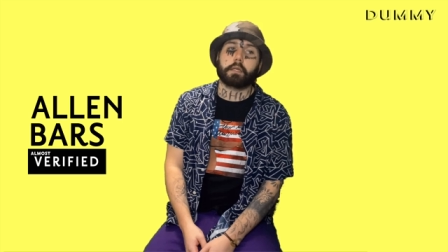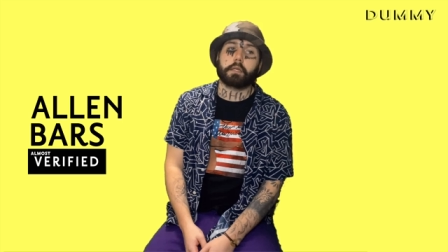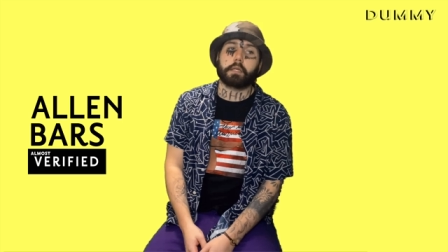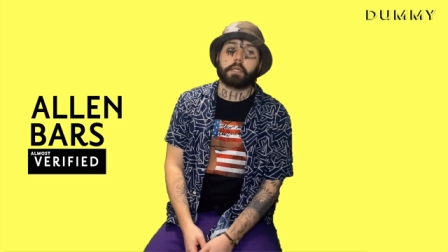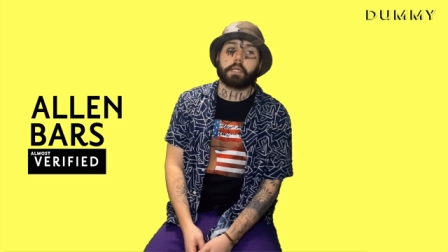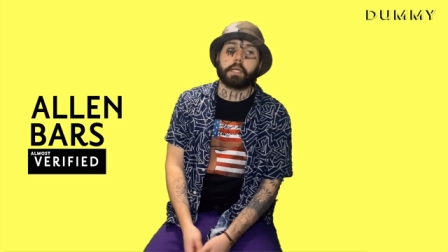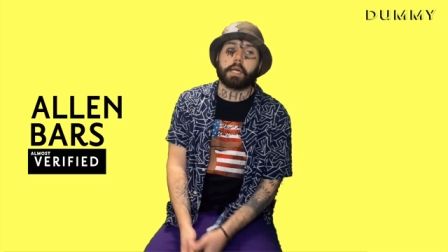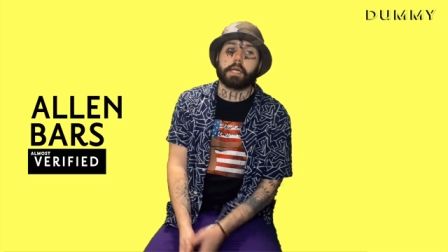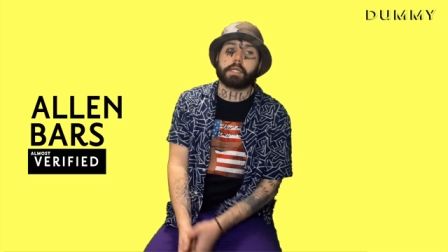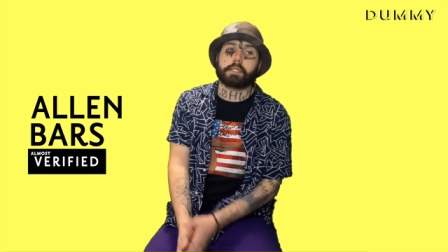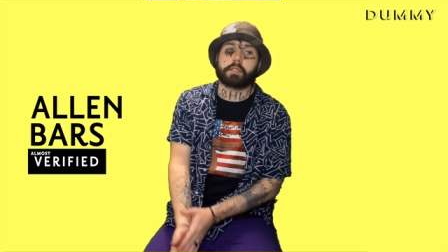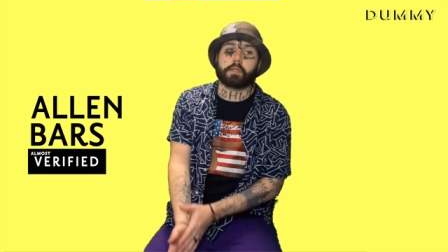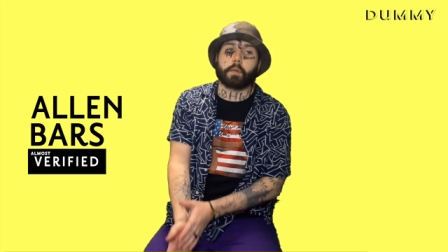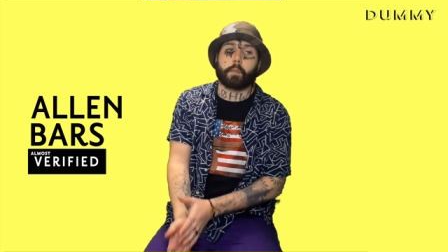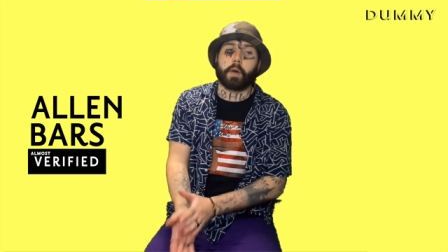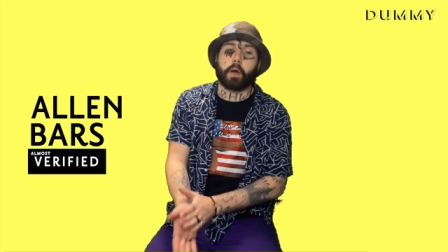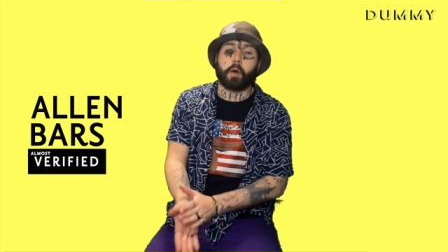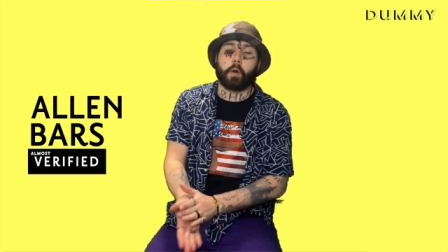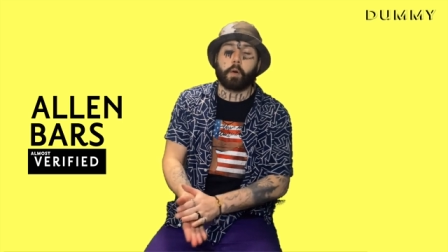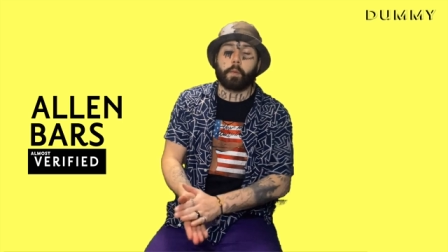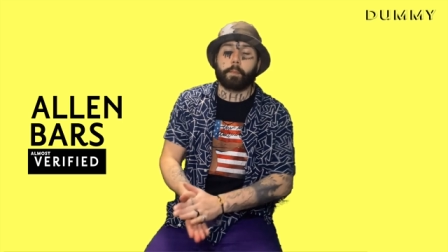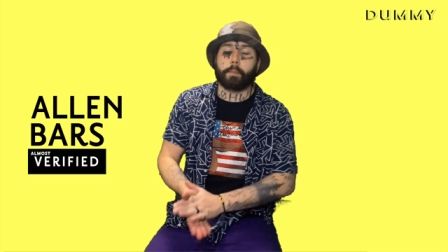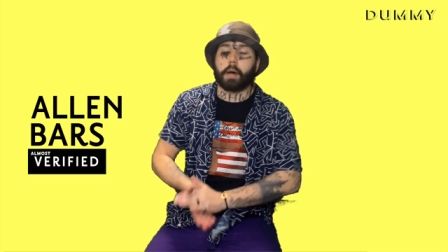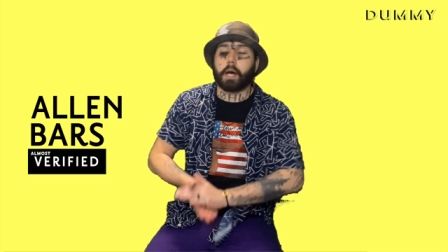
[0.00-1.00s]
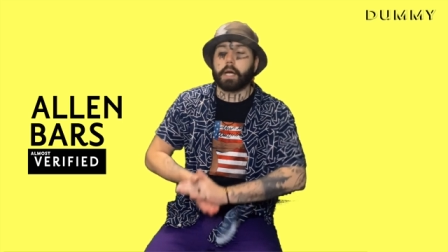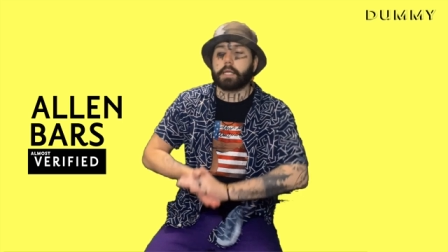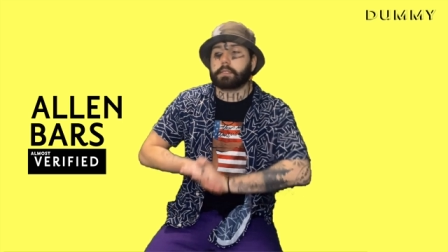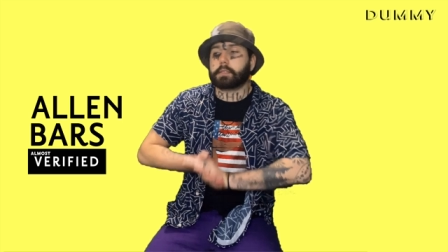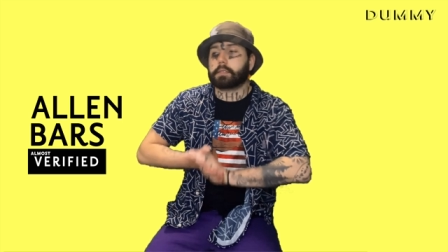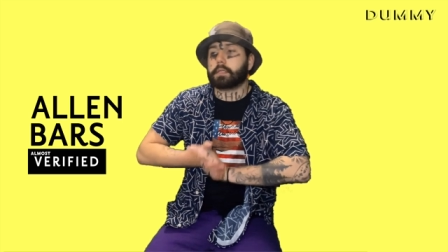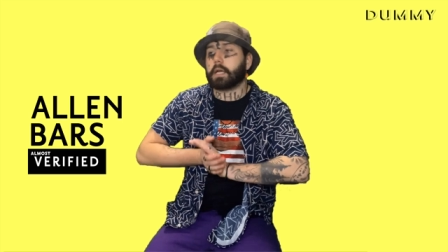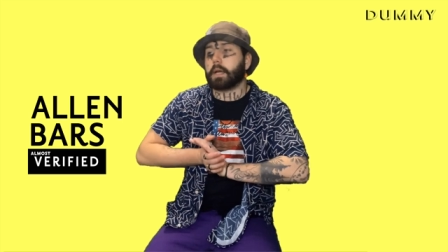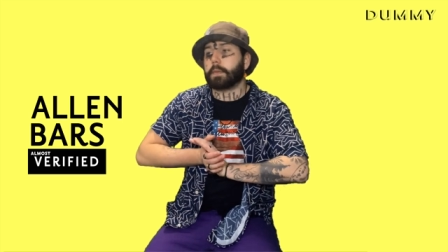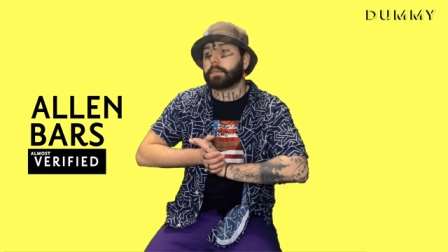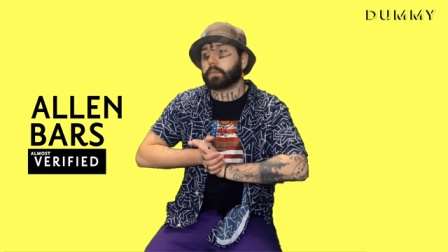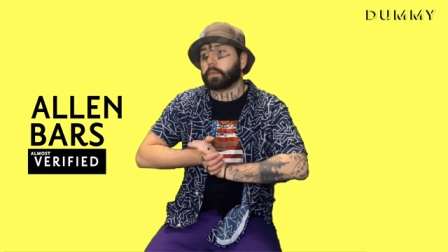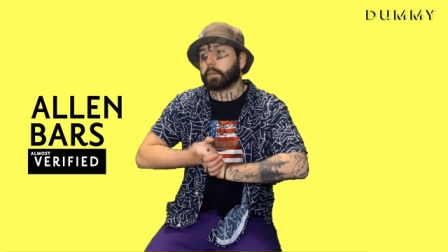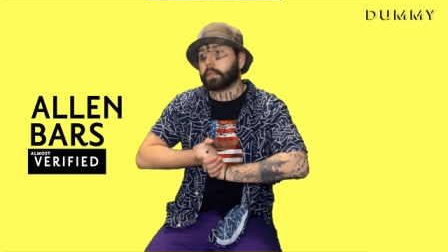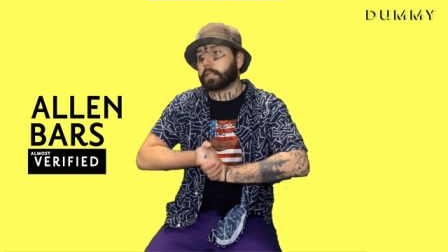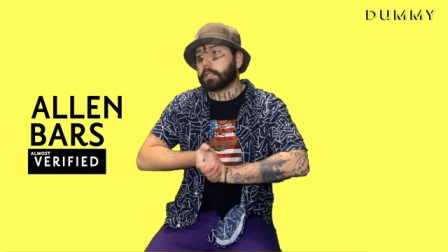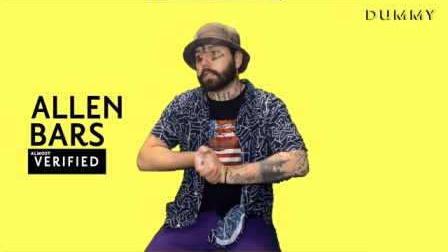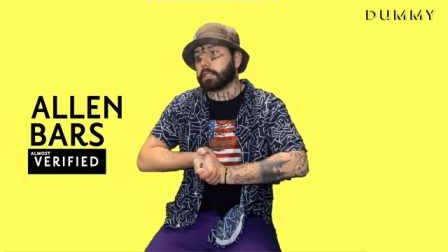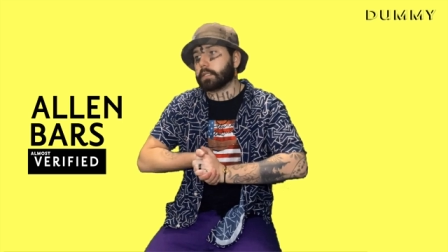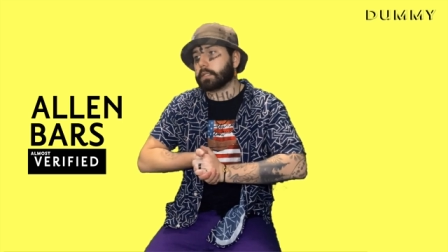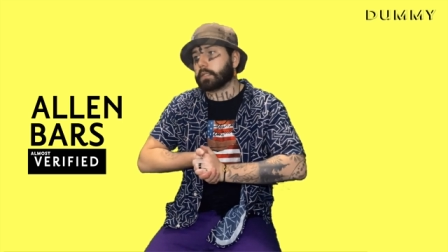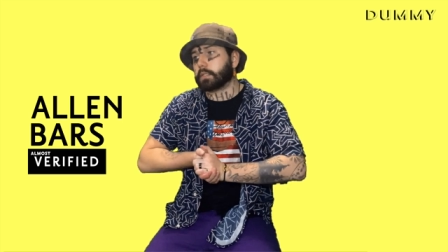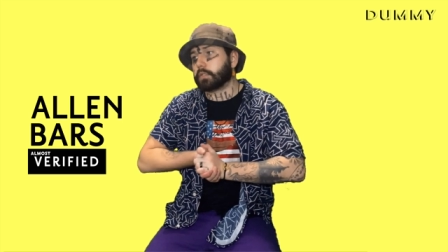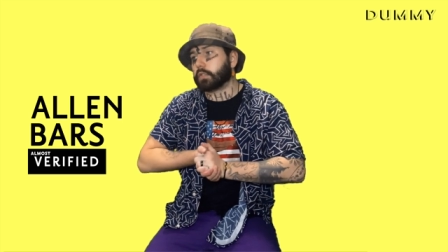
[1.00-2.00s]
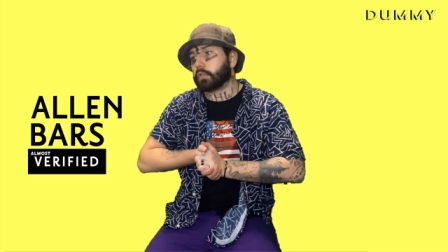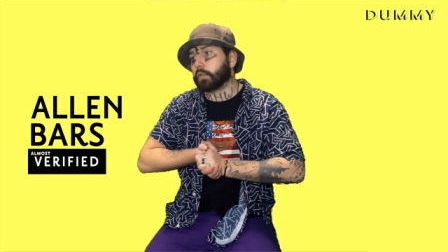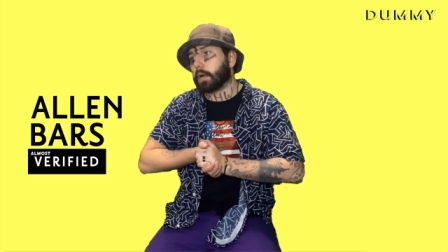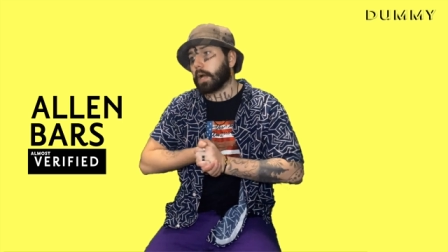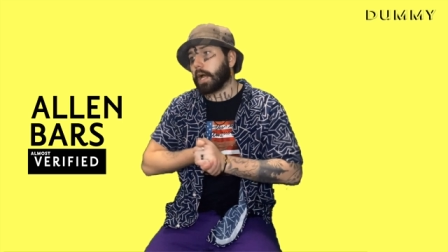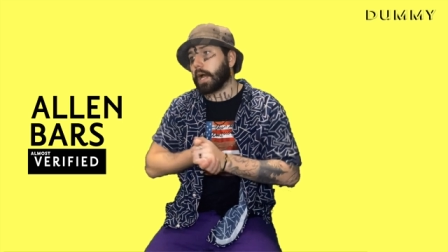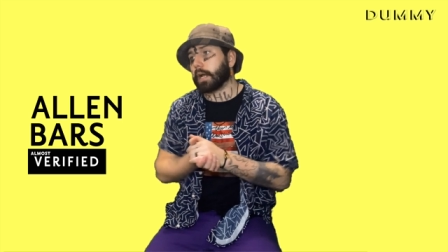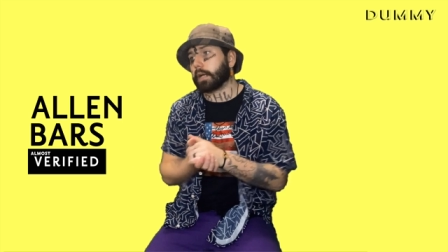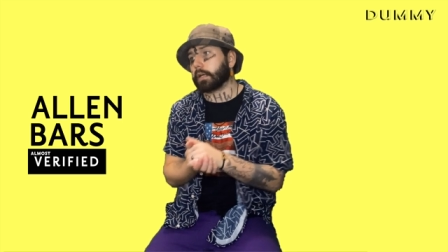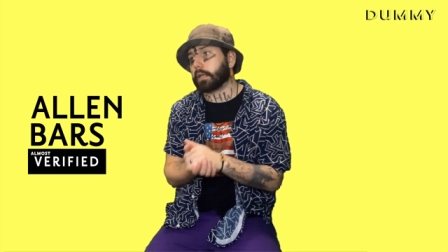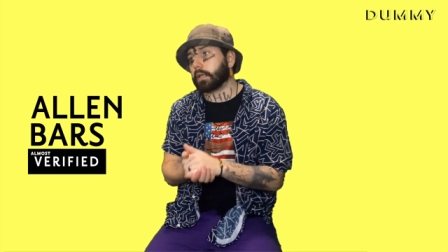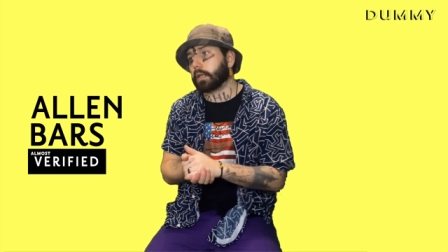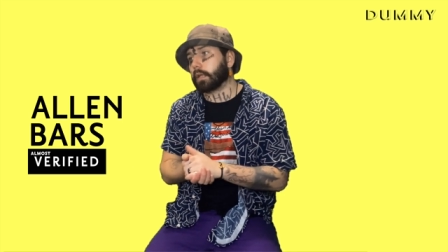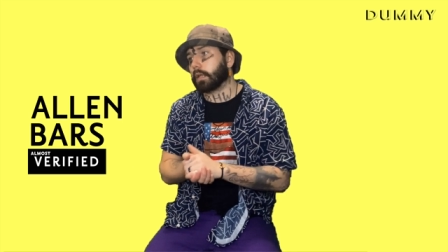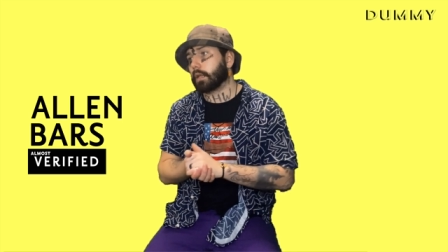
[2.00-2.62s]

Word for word: Yeah, so my whole concept with this track